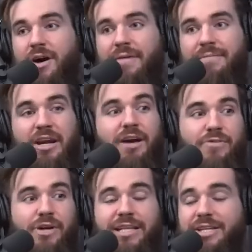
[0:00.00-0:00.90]
time, and
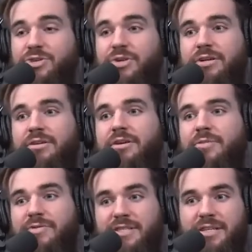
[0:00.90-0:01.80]
I've really enjoyed it.
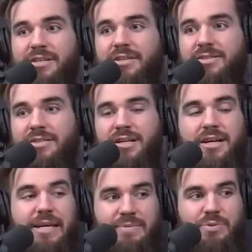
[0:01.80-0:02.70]
Obviously, Neil's done
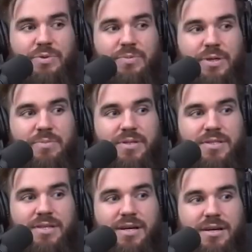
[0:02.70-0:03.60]
it heaps more than me, but
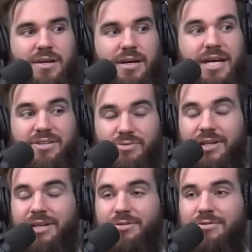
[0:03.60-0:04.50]
it's a
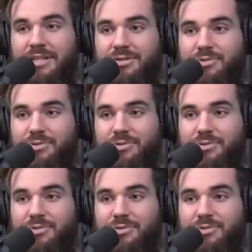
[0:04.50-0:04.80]
really good